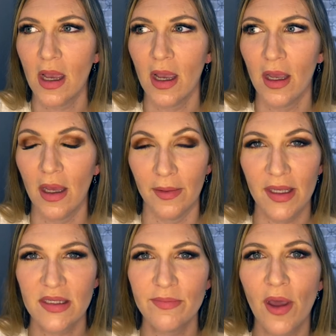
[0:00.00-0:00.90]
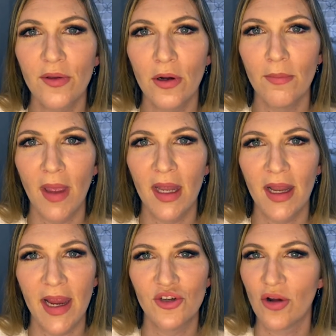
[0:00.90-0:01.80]
his mother met
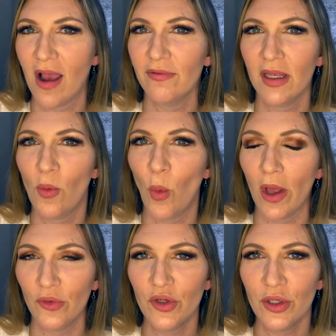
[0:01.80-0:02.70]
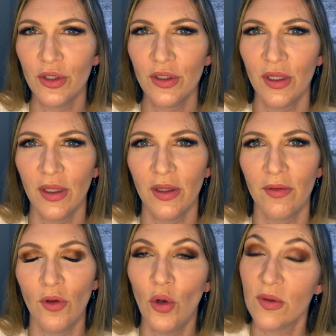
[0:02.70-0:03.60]
a traveling welder
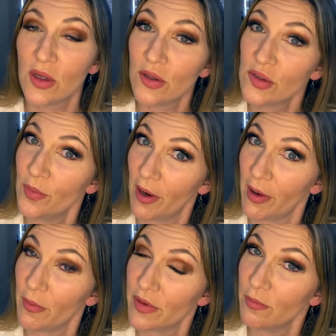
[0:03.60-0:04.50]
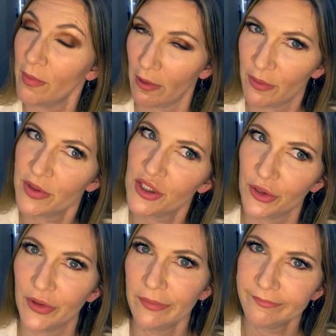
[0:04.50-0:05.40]
who was also married with
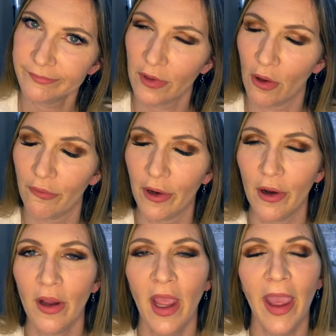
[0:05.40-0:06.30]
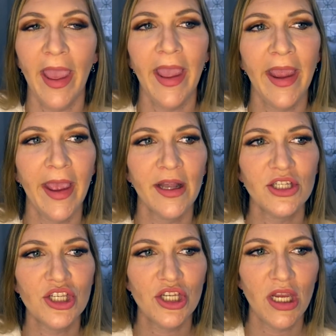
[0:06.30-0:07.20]
children. Go figure. And
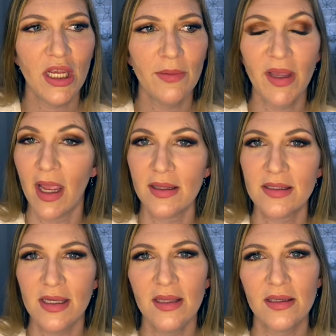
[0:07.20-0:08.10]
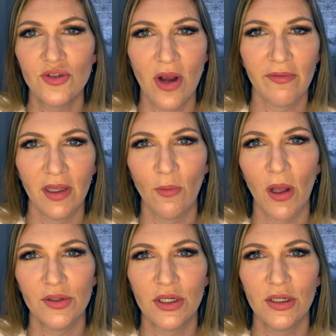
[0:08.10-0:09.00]
she began seeing this traveling
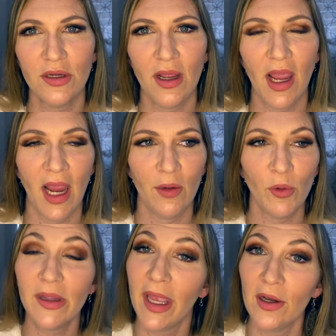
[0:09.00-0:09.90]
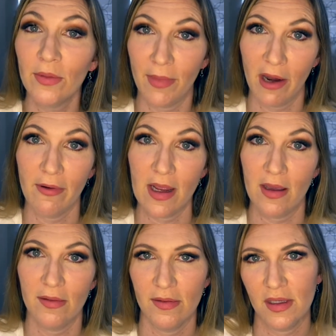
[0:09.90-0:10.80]
welder and would later
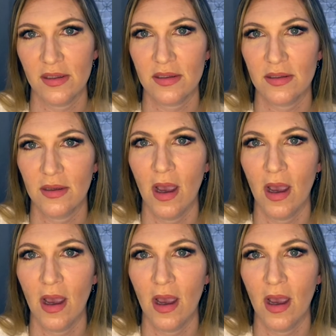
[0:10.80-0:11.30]
marry this